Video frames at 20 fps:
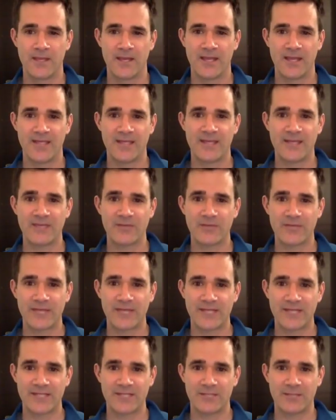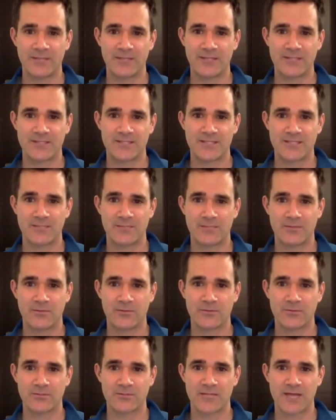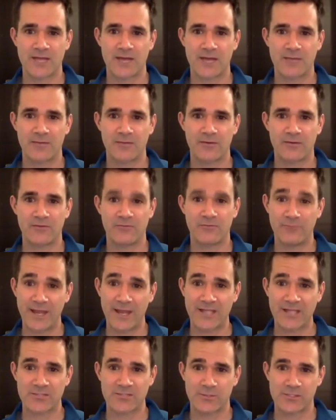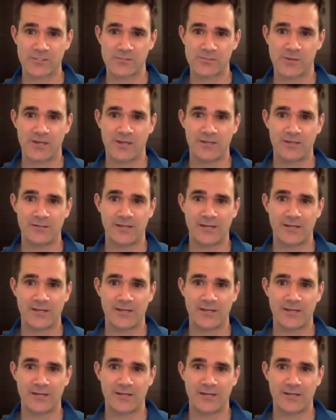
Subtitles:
I never get into my typical top of backswing spot.